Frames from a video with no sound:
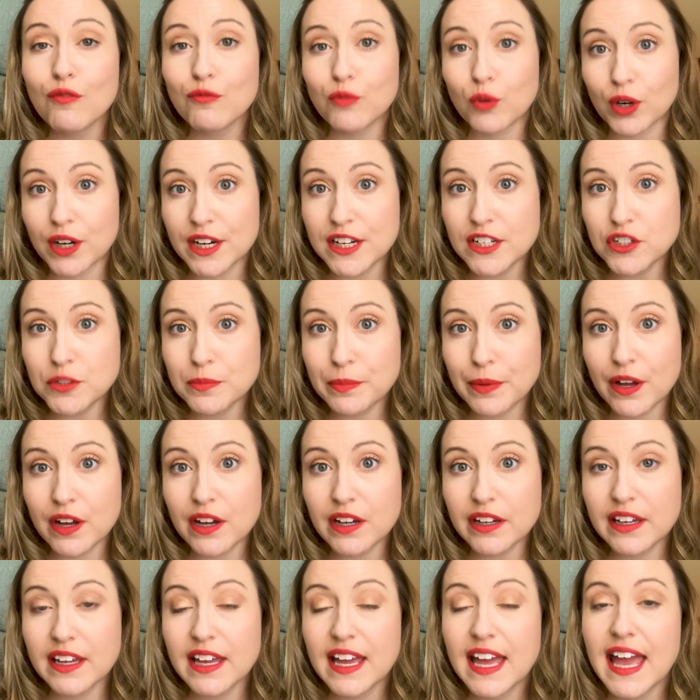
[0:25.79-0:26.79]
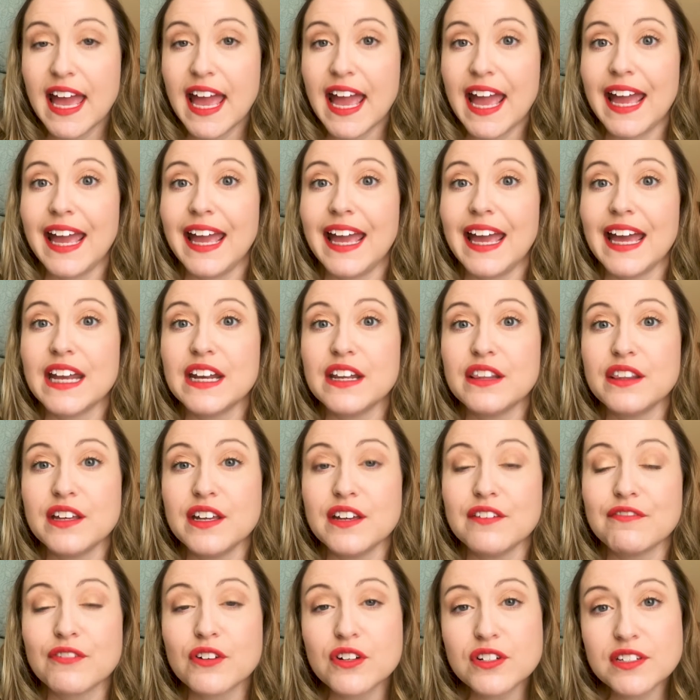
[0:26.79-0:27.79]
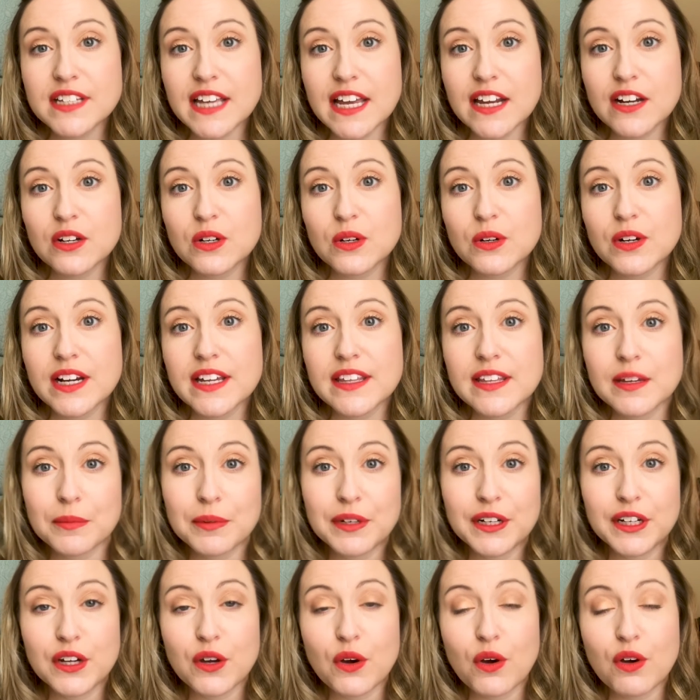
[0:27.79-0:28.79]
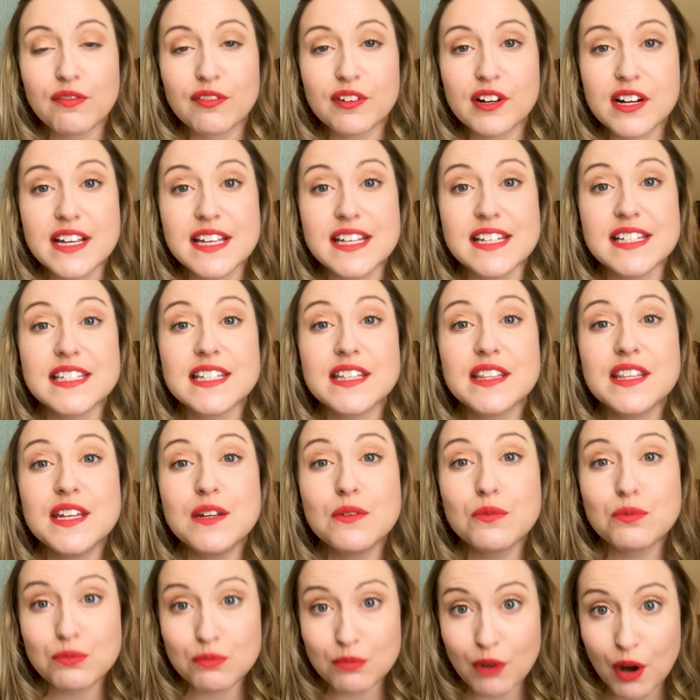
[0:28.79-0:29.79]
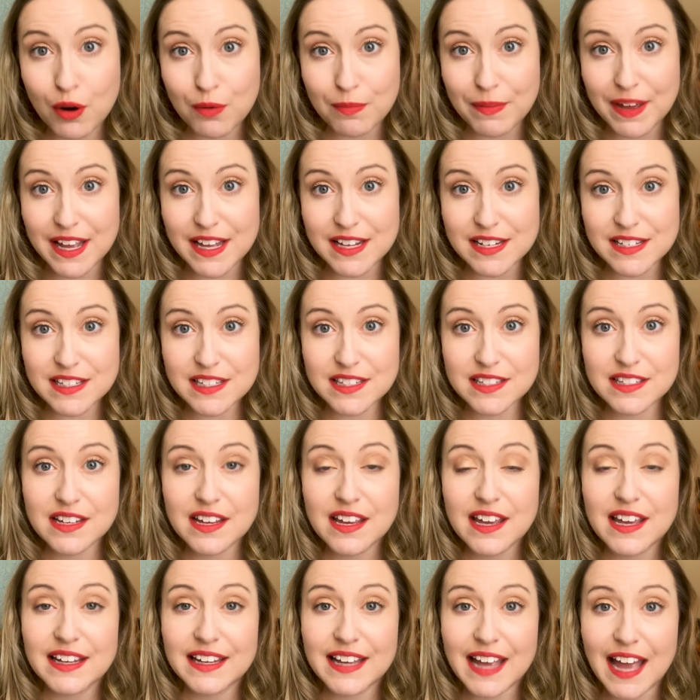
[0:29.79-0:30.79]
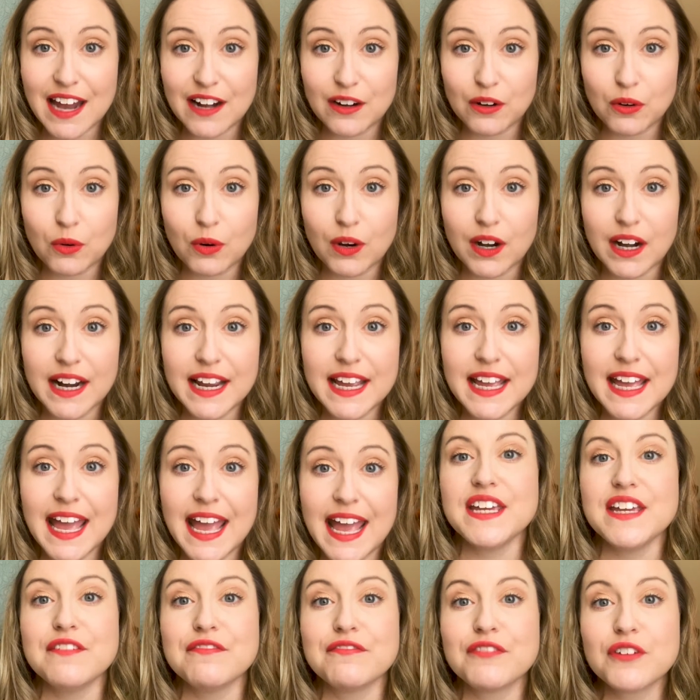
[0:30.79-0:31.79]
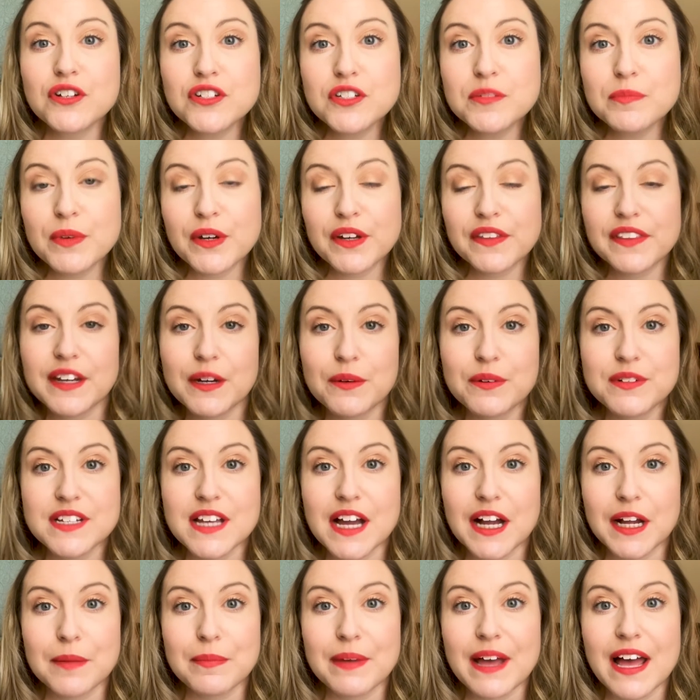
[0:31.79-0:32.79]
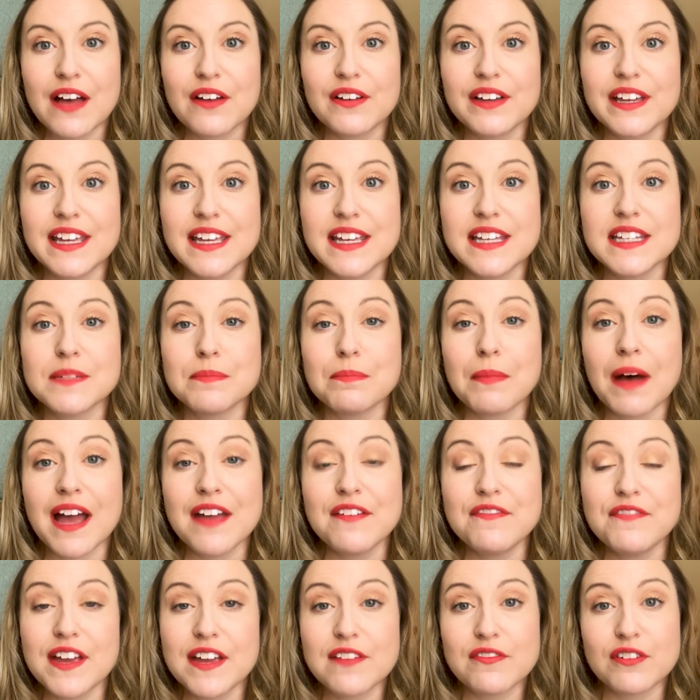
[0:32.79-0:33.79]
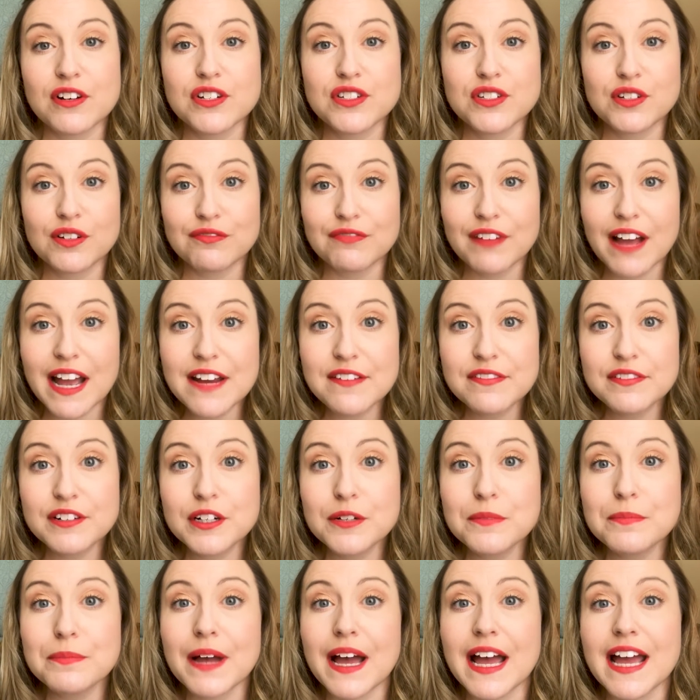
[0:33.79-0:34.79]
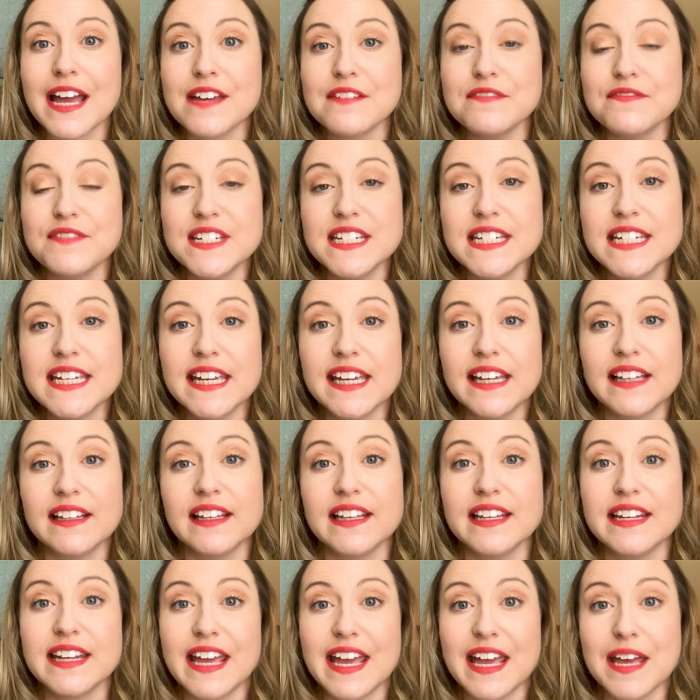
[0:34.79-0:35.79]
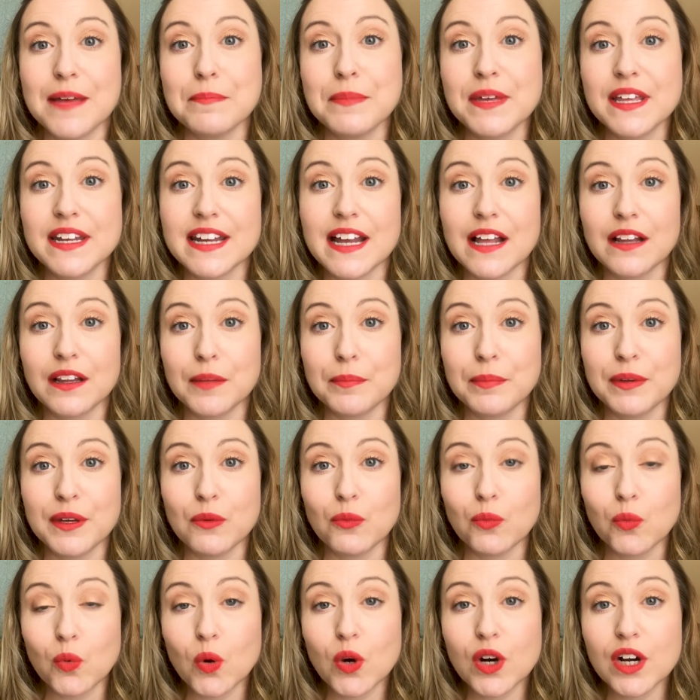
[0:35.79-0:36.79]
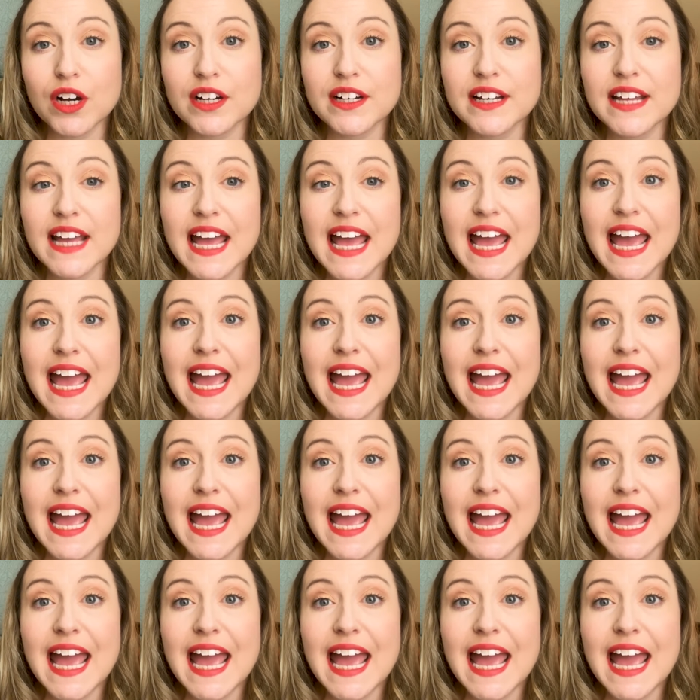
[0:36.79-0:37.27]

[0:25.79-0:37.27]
for each book. And the first category that I want to go over is the romance category. The first book that I want to talk about is My Favorite Survivor by V. Keelan and Penelope Ward,